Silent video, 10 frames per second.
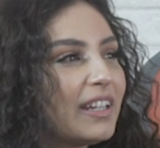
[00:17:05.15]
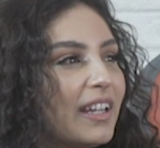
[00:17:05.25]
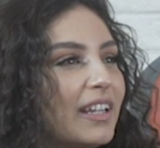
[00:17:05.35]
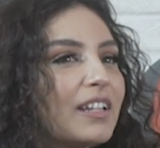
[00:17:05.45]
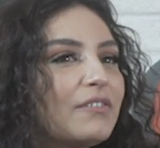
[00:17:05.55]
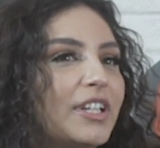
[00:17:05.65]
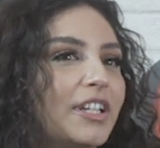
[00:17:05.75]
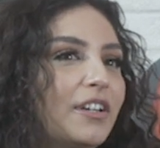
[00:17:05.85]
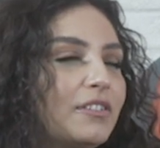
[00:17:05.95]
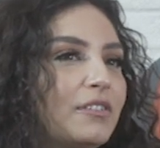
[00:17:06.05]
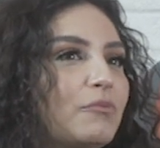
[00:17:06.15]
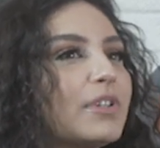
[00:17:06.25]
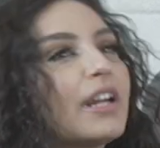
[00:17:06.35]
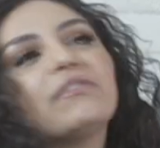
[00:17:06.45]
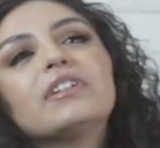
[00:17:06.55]
like video
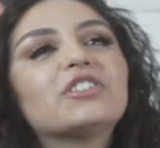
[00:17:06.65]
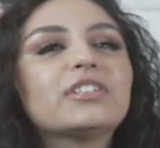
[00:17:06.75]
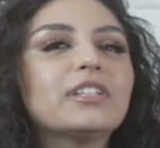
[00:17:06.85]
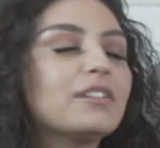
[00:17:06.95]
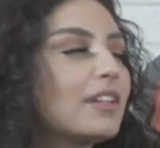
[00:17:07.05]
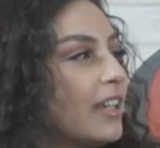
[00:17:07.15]
when I finished it.